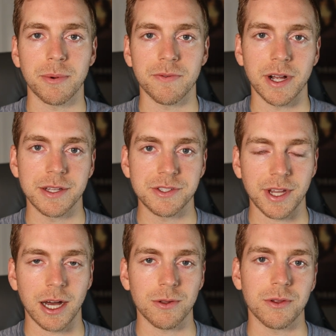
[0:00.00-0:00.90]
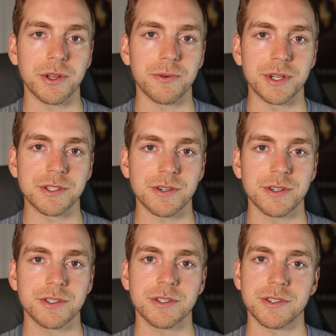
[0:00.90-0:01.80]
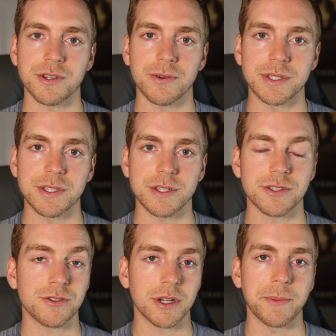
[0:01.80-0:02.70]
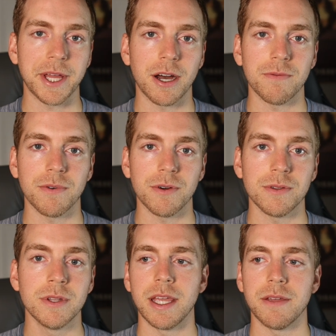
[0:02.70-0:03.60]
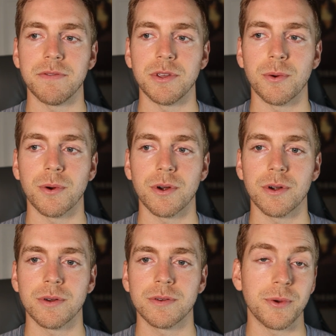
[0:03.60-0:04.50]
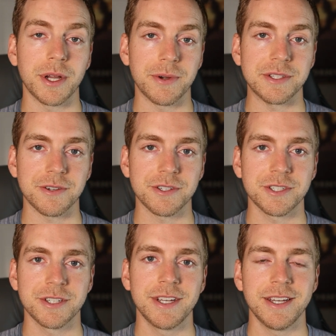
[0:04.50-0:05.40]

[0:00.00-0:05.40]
provides scholarly research, so it's extremely helpful if you're doing research.